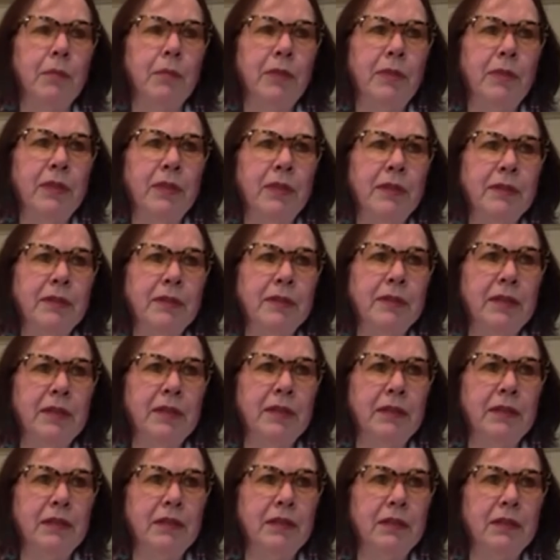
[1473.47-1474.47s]
but things
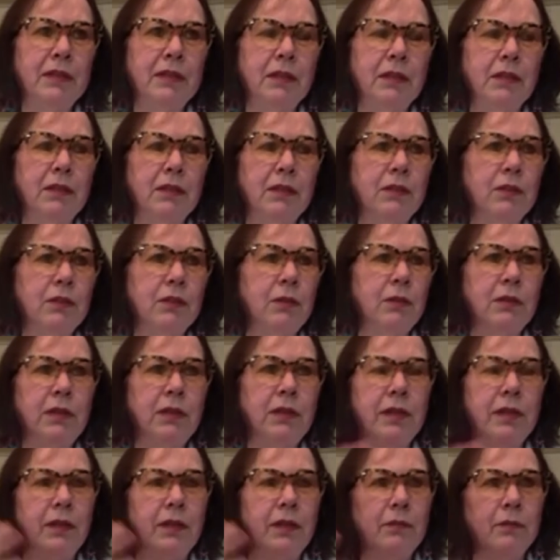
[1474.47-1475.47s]
that
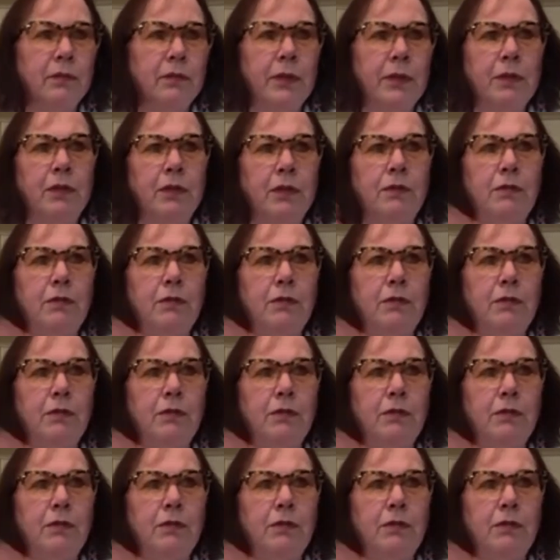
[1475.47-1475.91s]
totally went